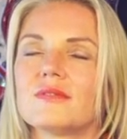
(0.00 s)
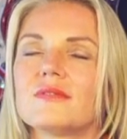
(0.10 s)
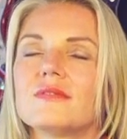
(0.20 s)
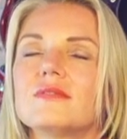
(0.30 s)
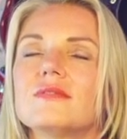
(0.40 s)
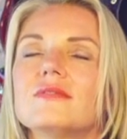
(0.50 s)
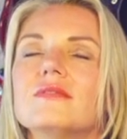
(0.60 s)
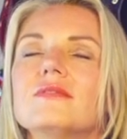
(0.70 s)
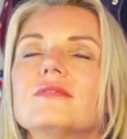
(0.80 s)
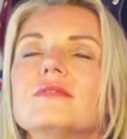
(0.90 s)

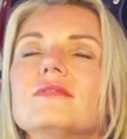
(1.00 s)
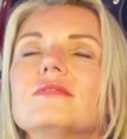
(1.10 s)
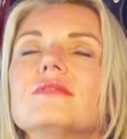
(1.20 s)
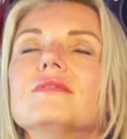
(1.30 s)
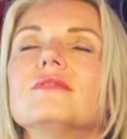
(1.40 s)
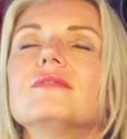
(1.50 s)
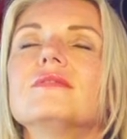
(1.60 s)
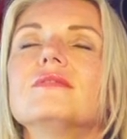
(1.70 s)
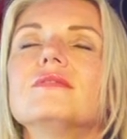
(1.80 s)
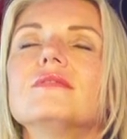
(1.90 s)

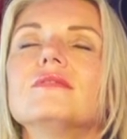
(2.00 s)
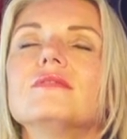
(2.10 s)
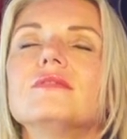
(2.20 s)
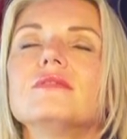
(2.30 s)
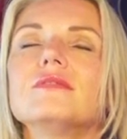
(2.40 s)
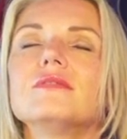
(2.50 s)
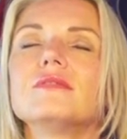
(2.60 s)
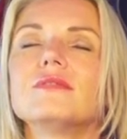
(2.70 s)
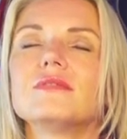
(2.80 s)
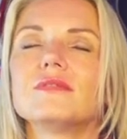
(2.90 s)

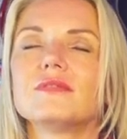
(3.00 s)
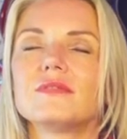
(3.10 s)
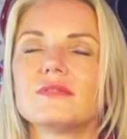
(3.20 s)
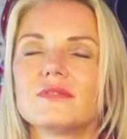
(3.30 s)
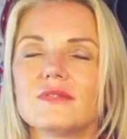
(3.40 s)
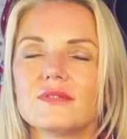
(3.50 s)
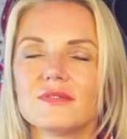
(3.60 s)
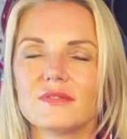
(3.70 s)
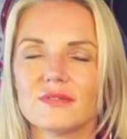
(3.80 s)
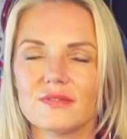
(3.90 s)

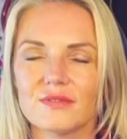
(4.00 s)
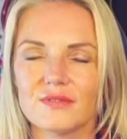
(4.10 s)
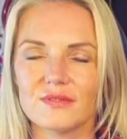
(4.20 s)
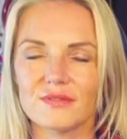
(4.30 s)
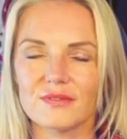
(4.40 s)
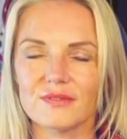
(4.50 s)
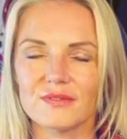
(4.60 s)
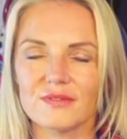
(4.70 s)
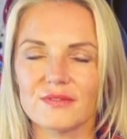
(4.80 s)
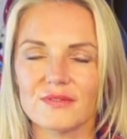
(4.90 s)

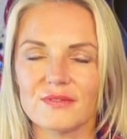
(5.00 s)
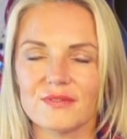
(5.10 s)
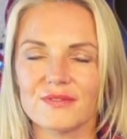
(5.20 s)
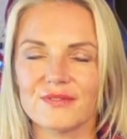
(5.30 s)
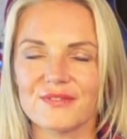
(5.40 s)
No one is speaking in this clip.